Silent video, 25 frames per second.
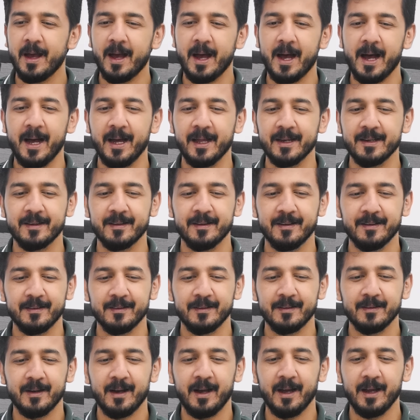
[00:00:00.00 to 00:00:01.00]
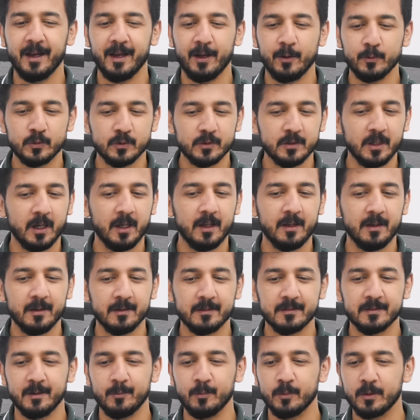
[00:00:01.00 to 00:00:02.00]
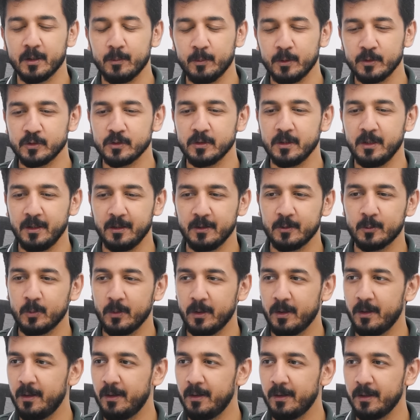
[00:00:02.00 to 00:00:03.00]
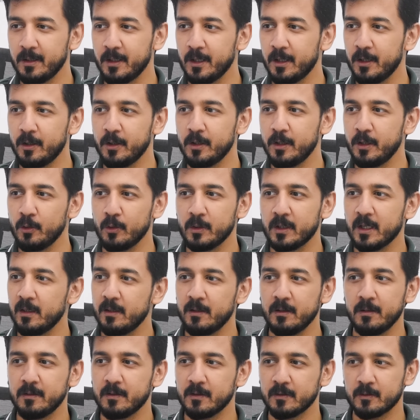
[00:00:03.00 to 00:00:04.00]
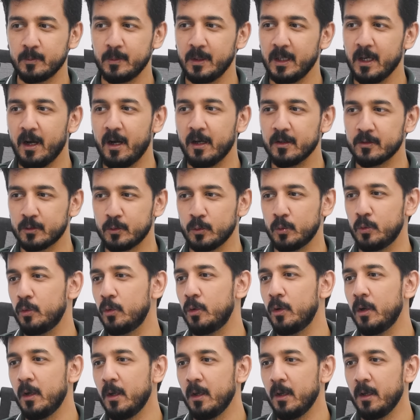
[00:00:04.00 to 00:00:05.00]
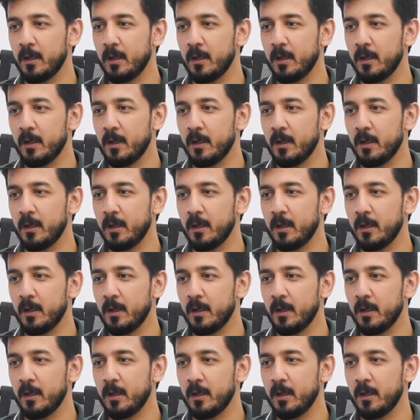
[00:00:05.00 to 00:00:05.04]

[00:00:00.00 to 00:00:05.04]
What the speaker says: and I have seen some commissionings where you can just be asked to